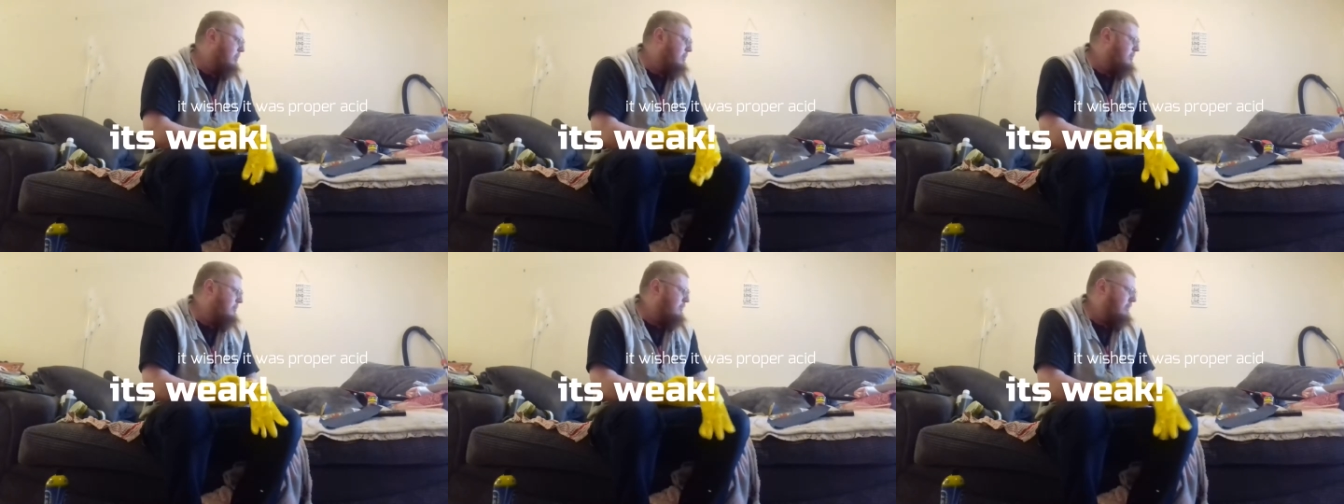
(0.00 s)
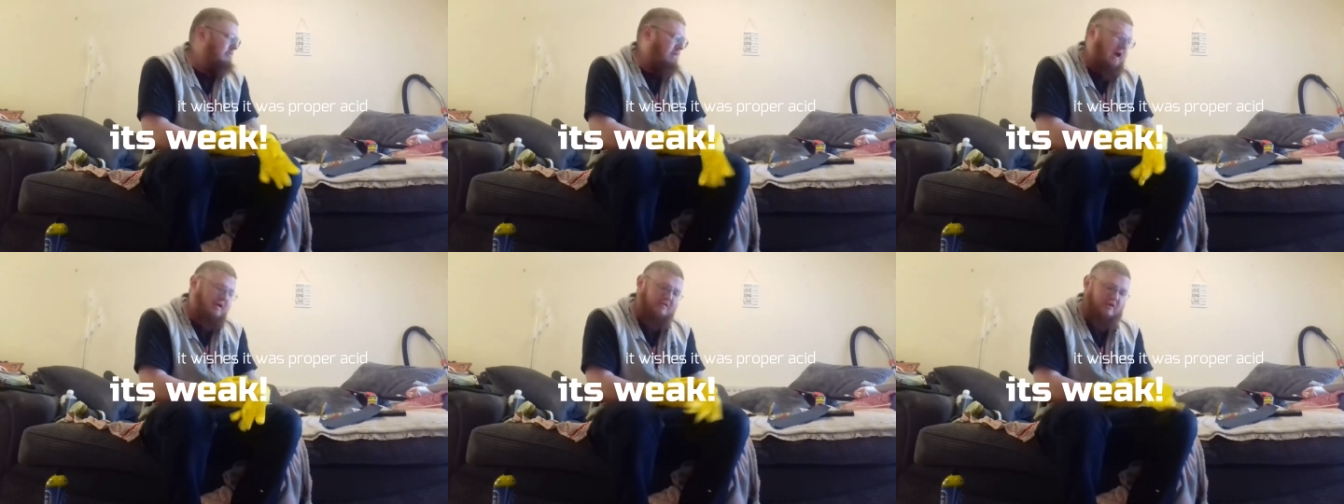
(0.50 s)
Whenever
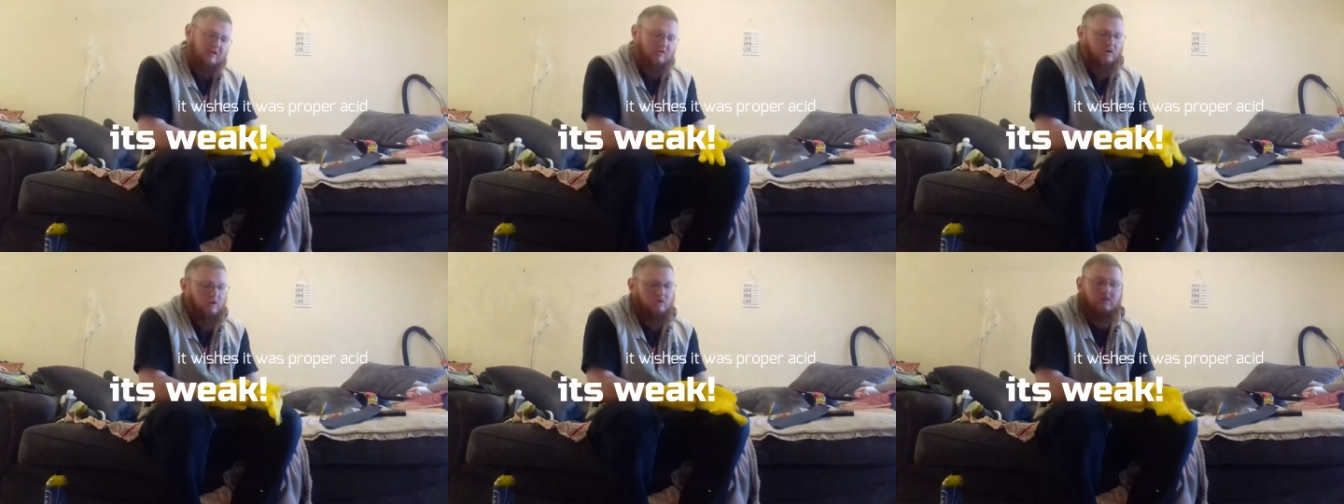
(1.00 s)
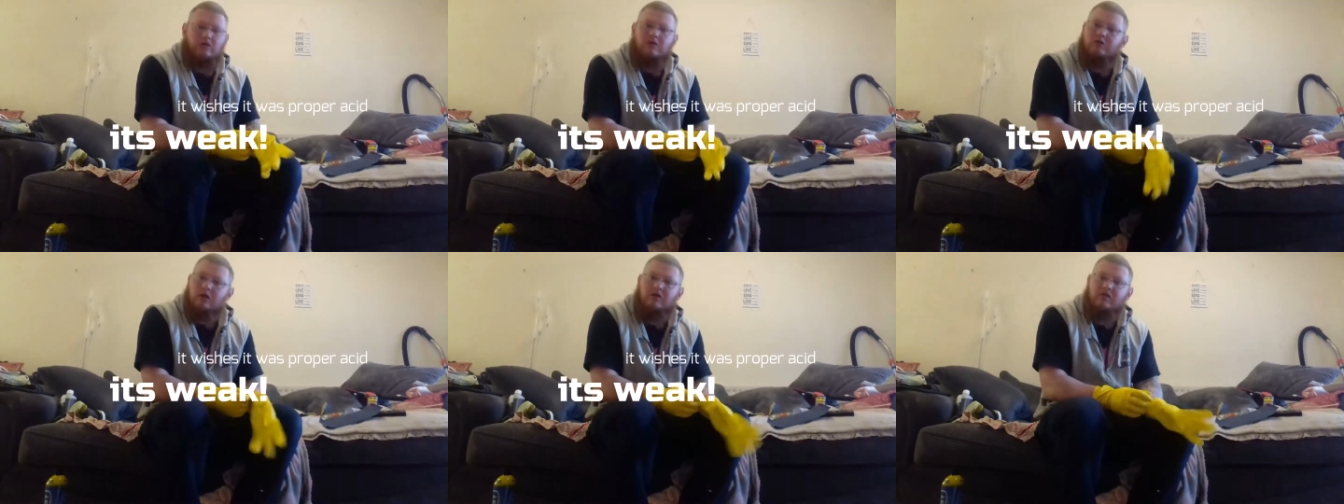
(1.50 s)
acid is used, you've
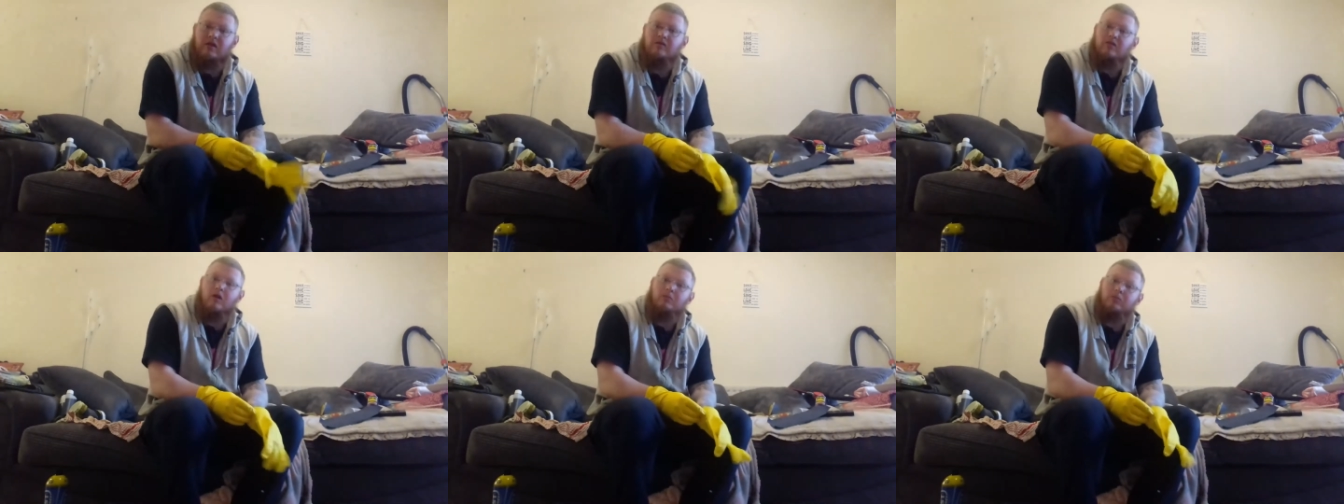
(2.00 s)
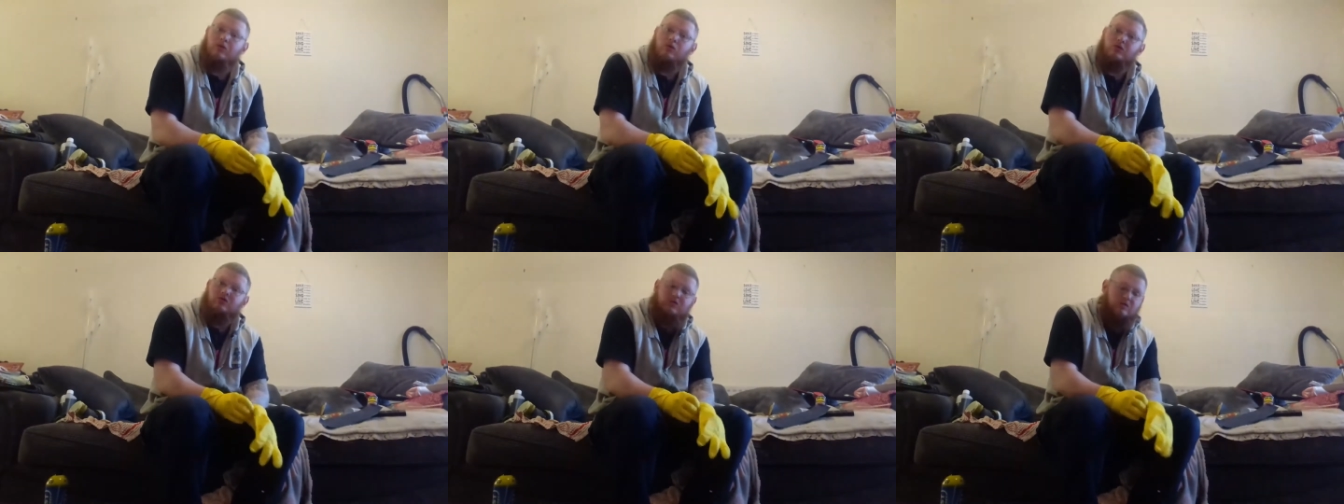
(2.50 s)
got to take certain
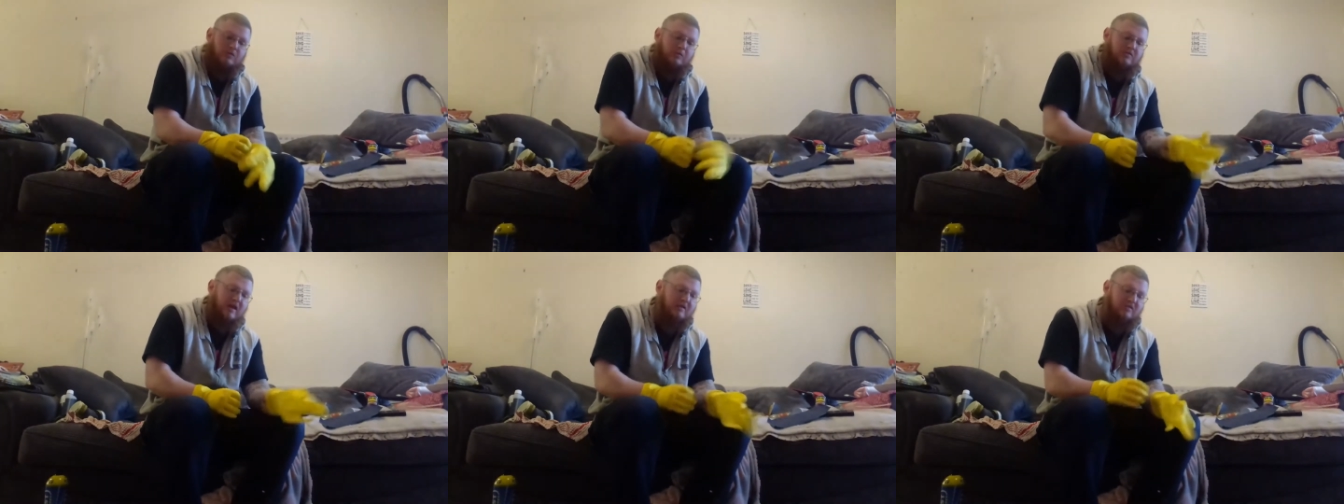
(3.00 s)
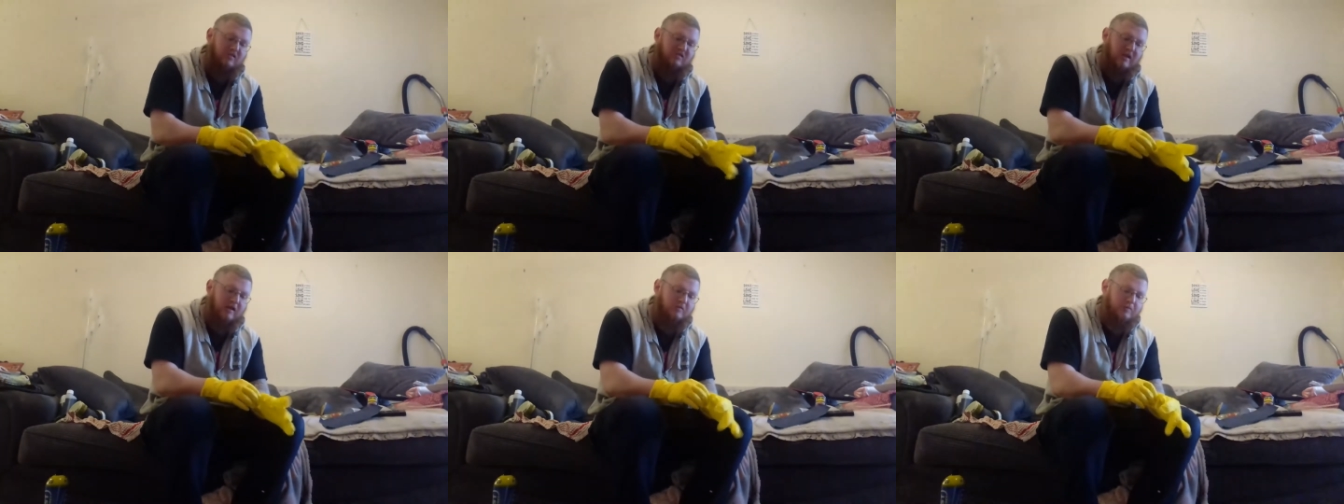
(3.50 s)
precautions to protect
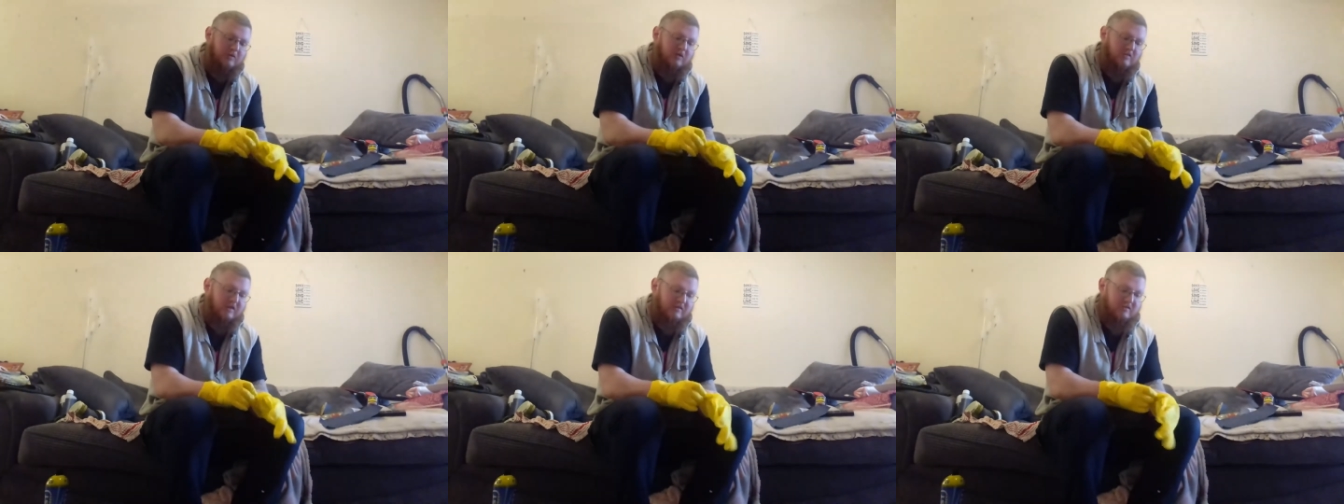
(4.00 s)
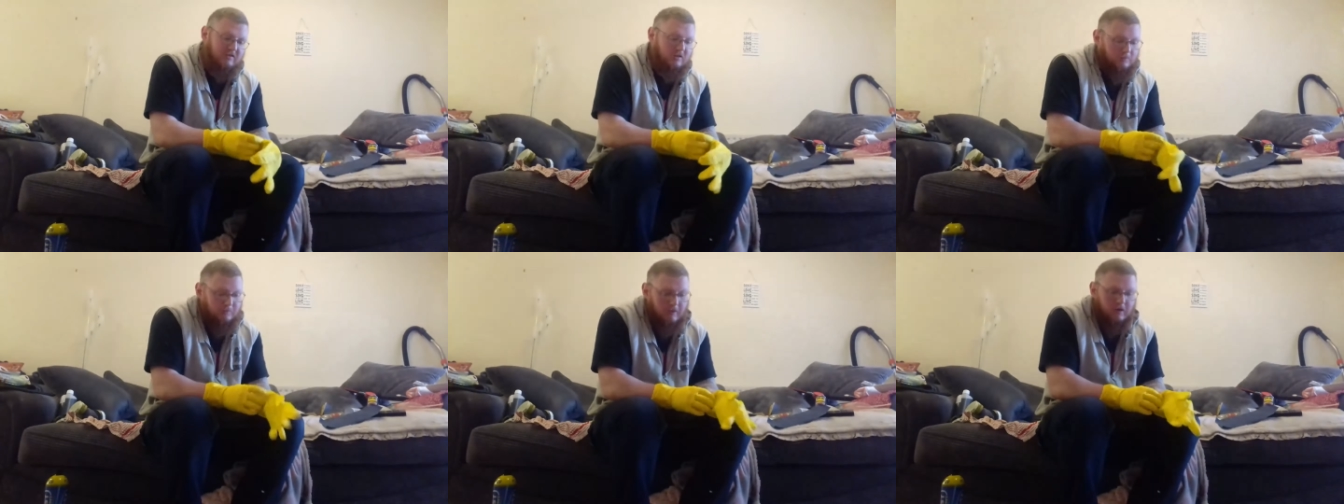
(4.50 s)
yourself, because acid can
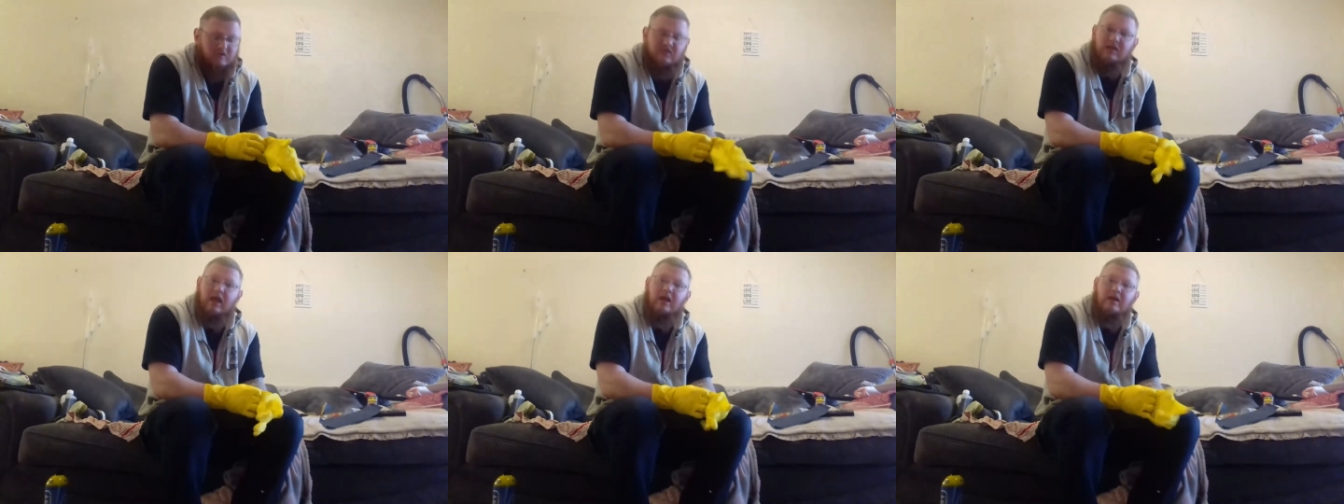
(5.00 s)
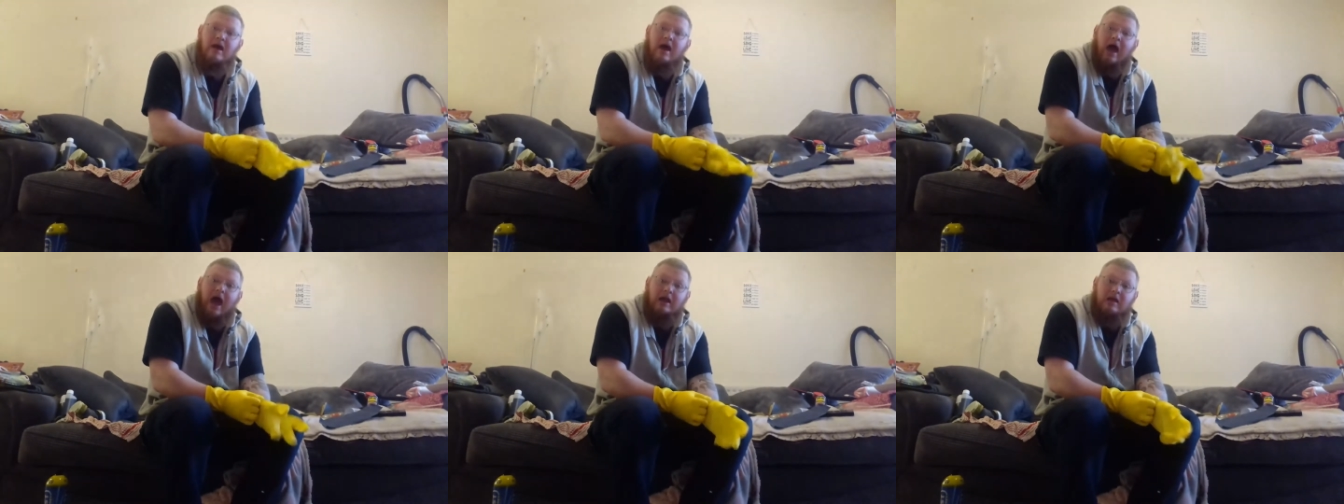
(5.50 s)
burn skin
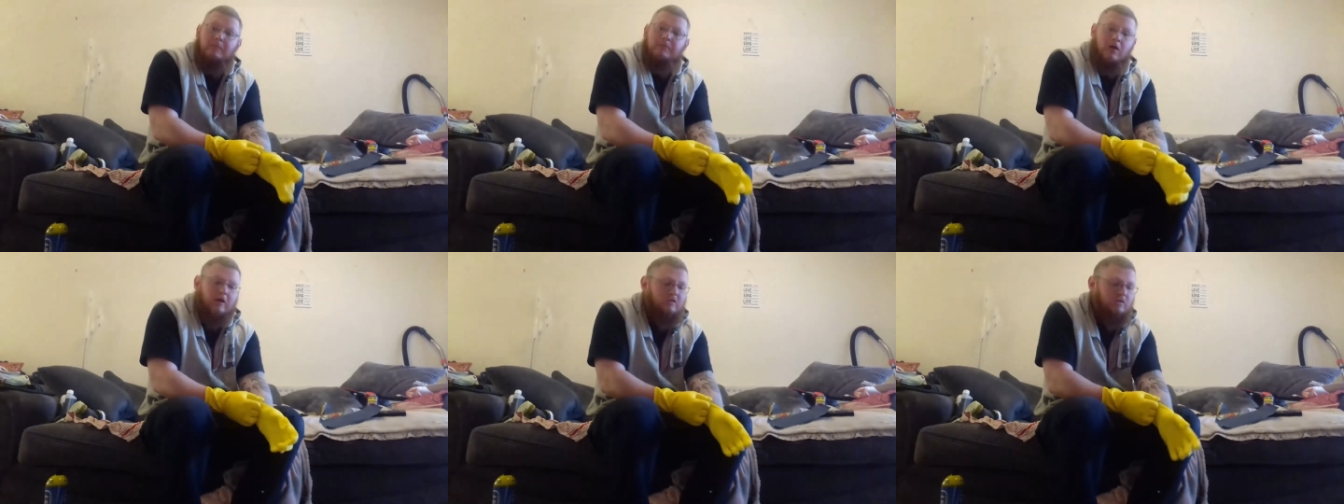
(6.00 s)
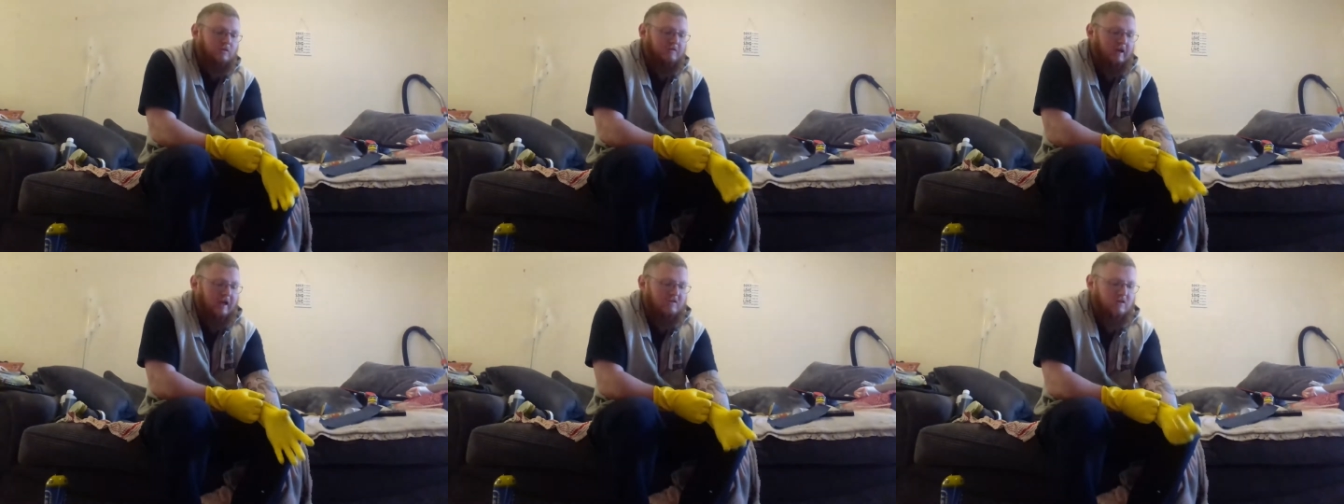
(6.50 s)
and it can blind you if it
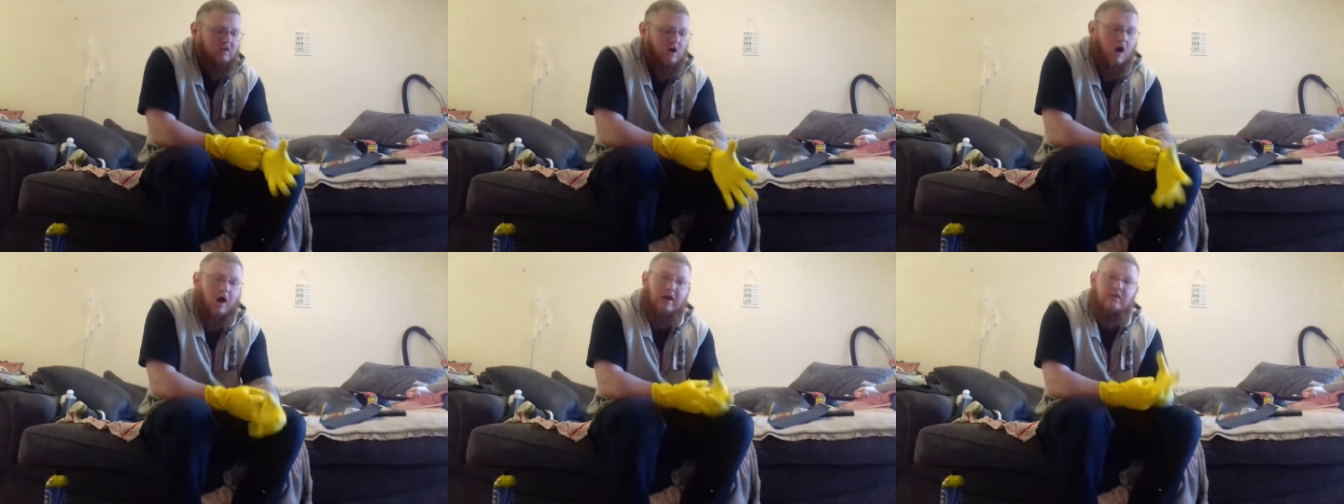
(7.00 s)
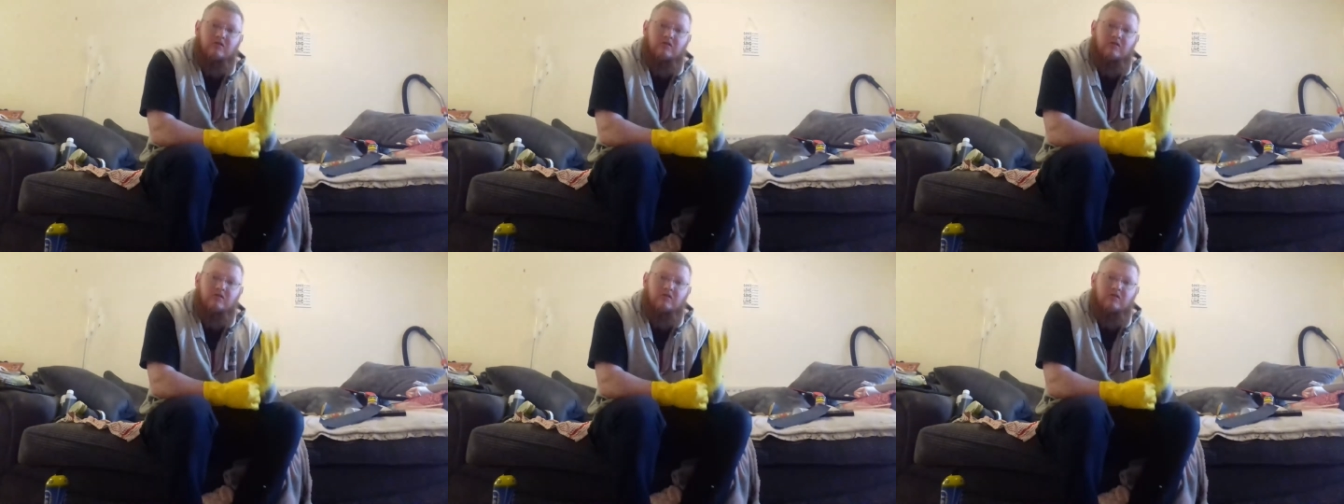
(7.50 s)
gets in your eye.